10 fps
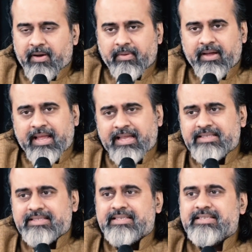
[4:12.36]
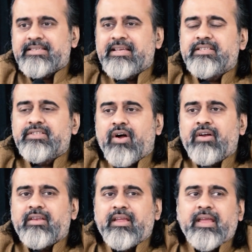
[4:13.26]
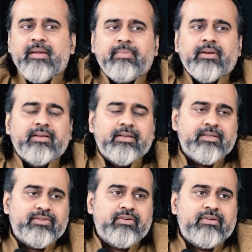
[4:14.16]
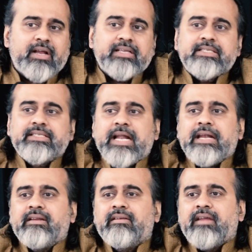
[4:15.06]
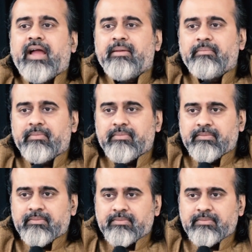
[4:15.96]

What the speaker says: Permanence is not able to transcend time.